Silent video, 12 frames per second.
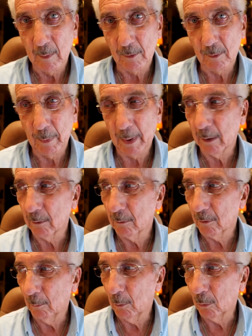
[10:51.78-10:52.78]
It's about
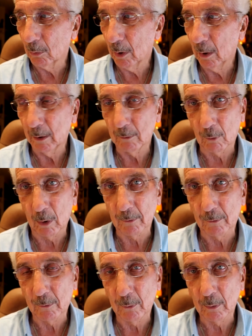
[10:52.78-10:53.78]
some old guy,
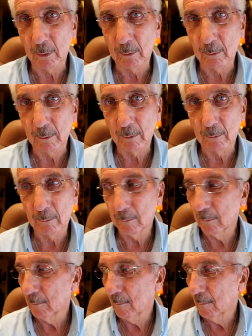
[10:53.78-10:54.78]
Rod Stewart,
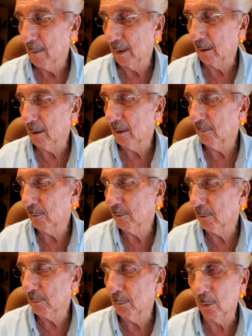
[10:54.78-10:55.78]
in love
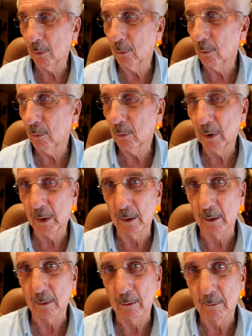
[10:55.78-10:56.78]
with a small little
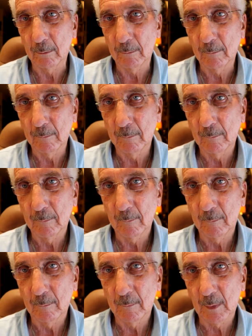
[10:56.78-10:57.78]
kid,
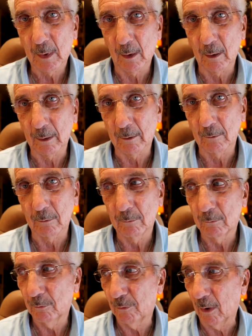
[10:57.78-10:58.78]
kind of like a
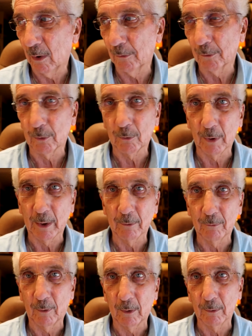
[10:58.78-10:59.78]
father and
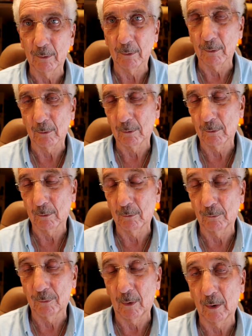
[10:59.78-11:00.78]
grandfather, or
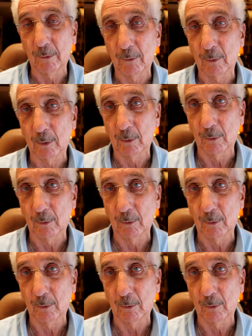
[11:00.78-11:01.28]
father or